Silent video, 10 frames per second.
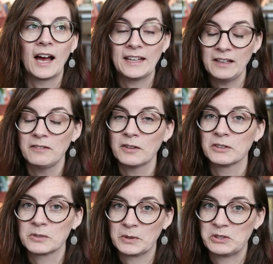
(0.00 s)
gave the
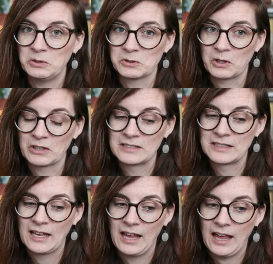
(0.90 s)
first book 2
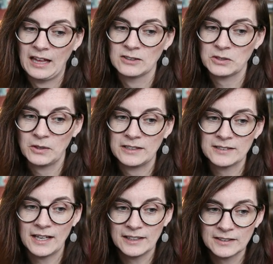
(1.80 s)
stars. And so I
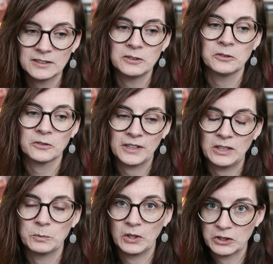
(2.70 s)
decided to
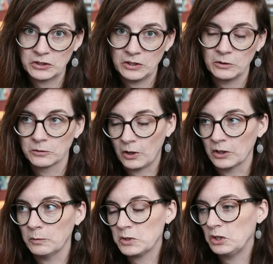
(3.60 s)
read book 2 or
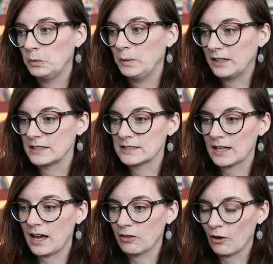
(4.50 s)
volume 2 because
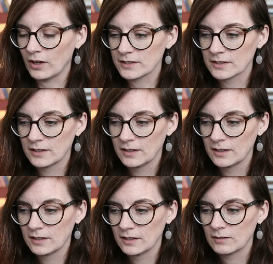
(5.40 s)
I thought
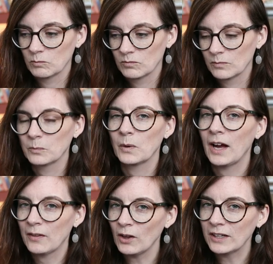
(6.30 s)

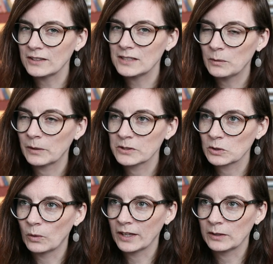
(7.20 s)
I could see where it was
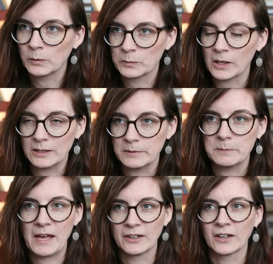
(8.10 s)
going and would probably
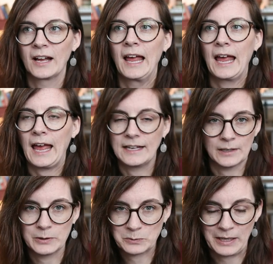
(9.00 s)
be better.
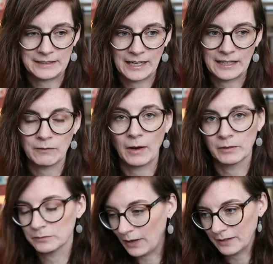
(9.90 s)
And I was right. I give that
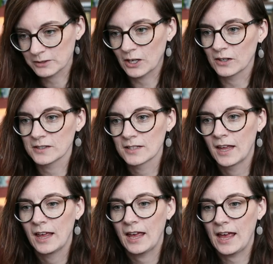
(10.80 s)
one 5 stars.
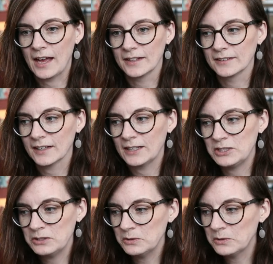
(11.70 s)
And I
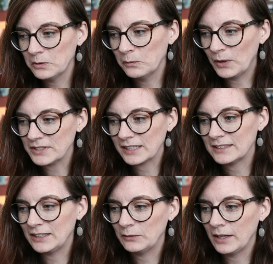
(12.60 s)
do want to
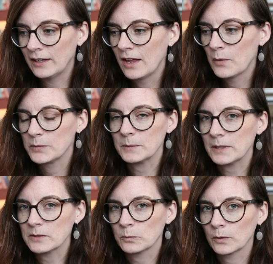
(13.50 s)
continue it.
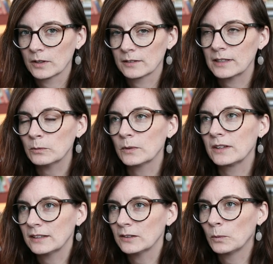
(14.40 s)
Sometimes this
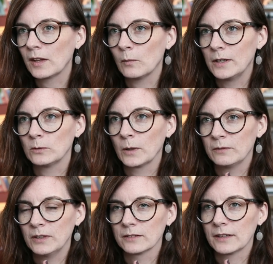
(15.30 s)
is one of the ones where
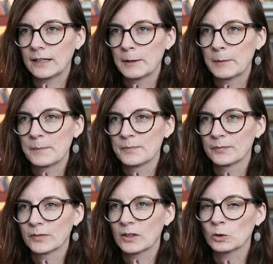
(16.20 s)
it feels like
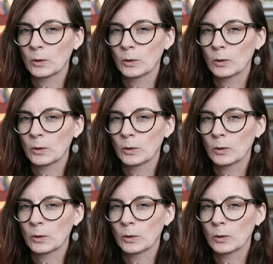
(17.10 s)
the